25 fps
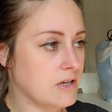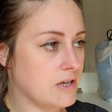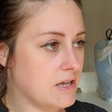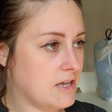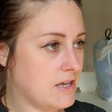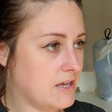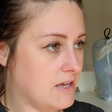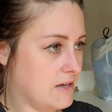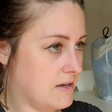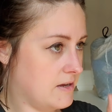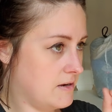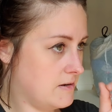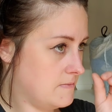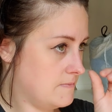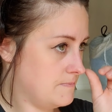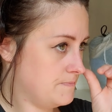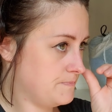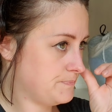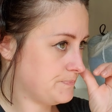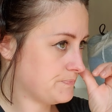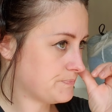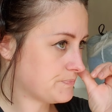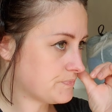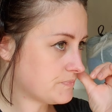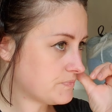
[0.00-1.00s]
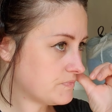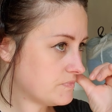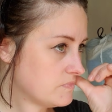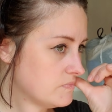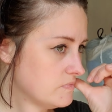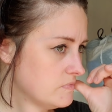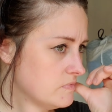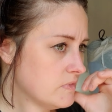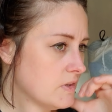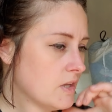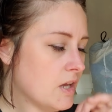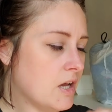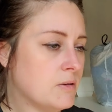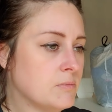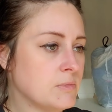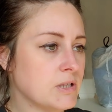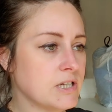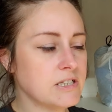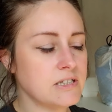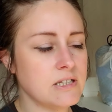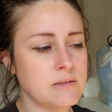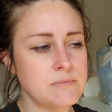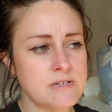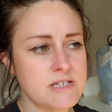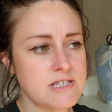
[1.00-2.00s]
And I'm like,
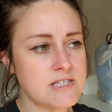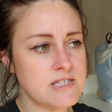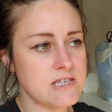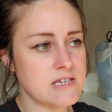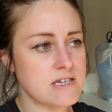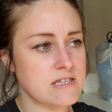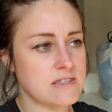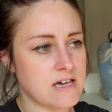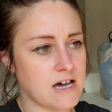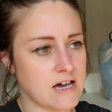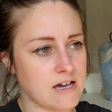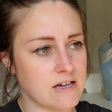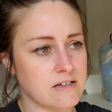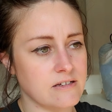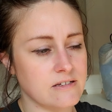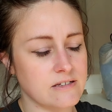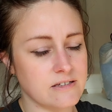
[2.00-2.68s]
let me see that.